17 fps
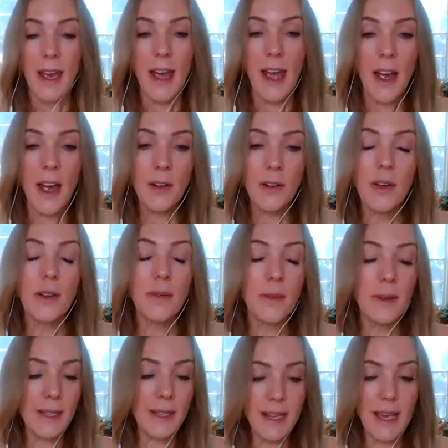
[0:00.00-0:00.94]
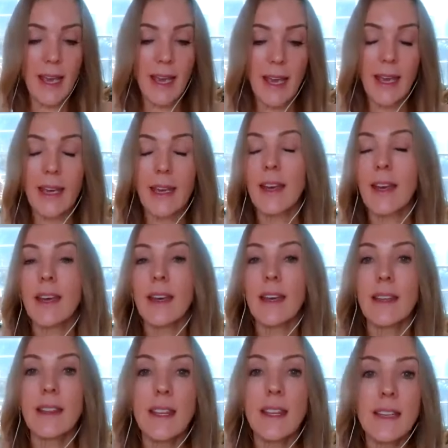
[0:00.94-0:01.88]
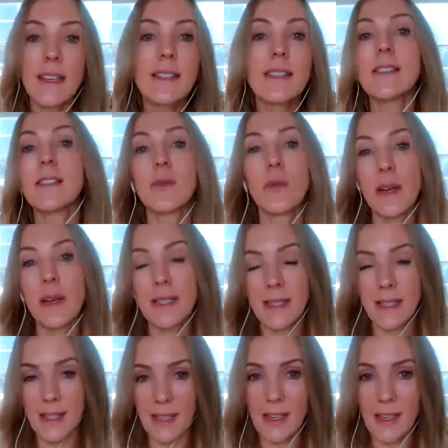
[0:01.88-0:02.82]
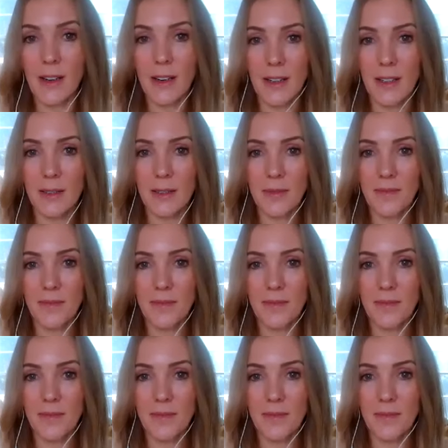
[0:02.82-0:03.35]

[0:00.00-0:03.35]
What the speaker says: How can we say, this is what's here?